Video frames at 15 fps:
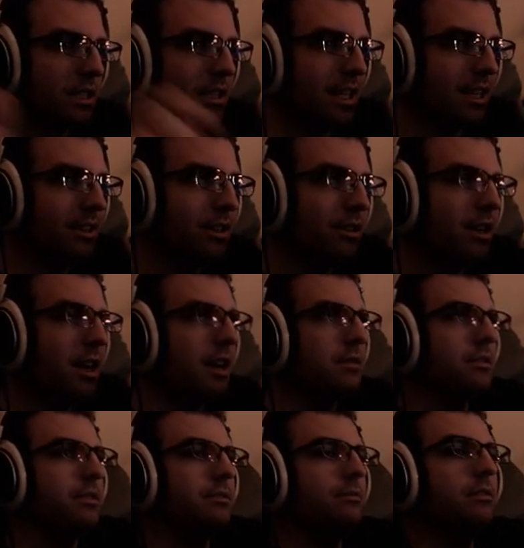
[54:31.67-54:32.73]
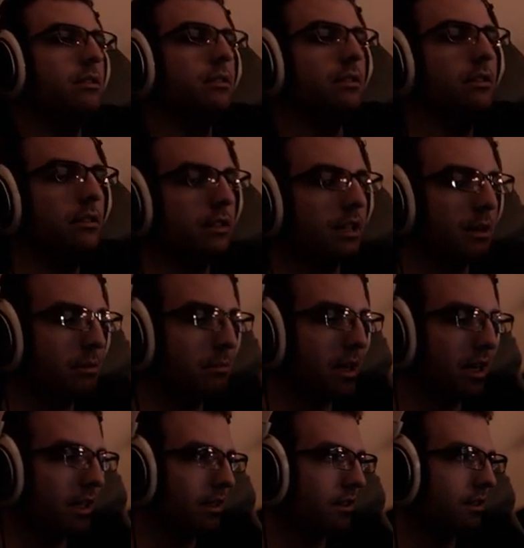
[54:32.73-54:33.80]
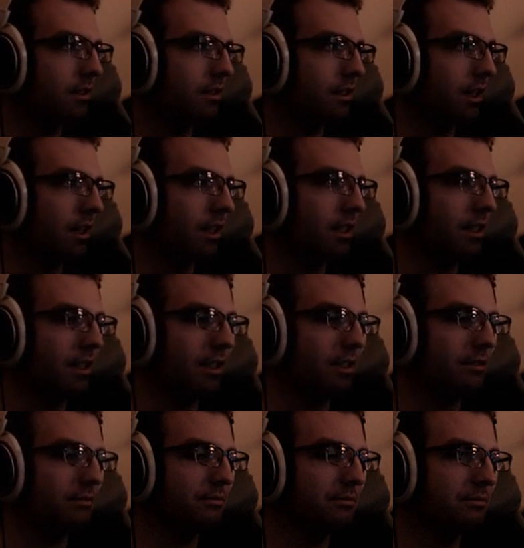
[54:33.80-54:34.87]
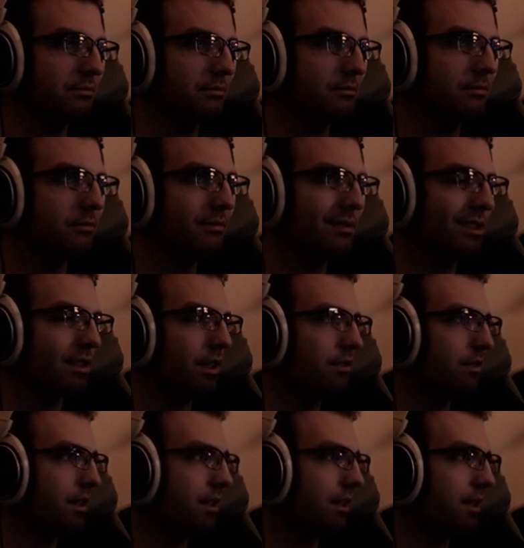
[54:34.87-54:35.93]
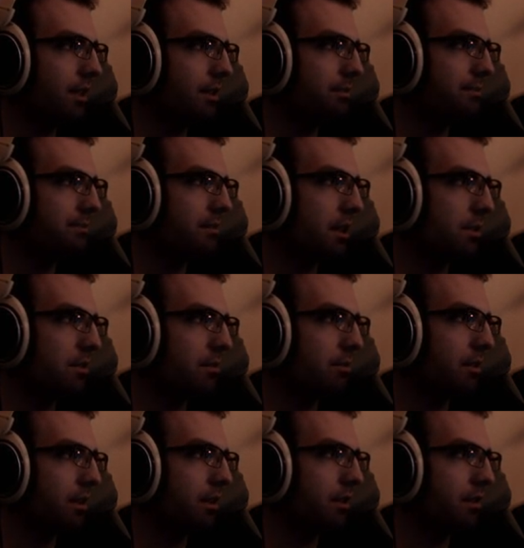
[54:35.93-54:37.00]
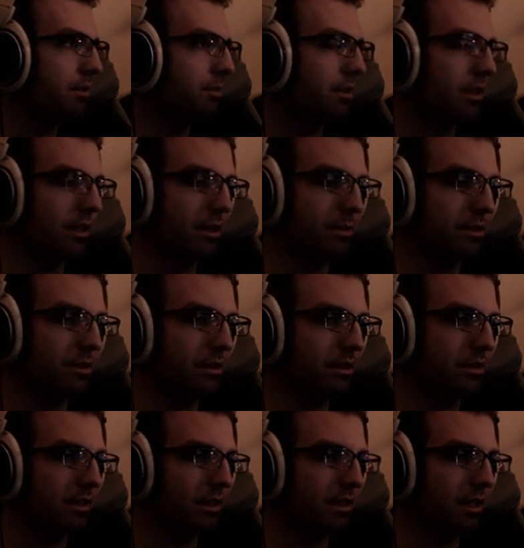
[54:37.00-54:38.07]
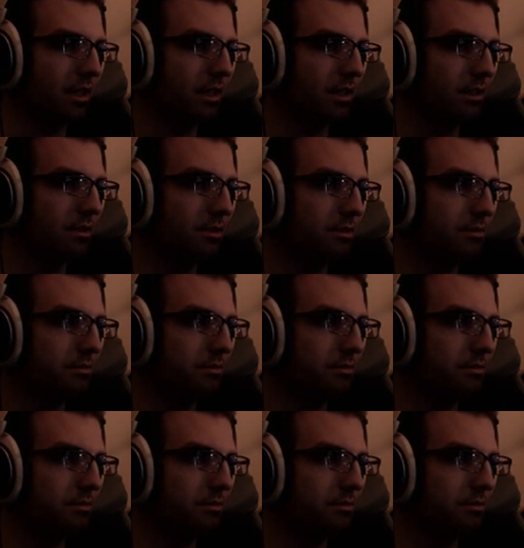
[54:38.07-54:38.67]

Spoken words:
Like their lives and coming back into society and stuff like that. It was pretty damn interesting class.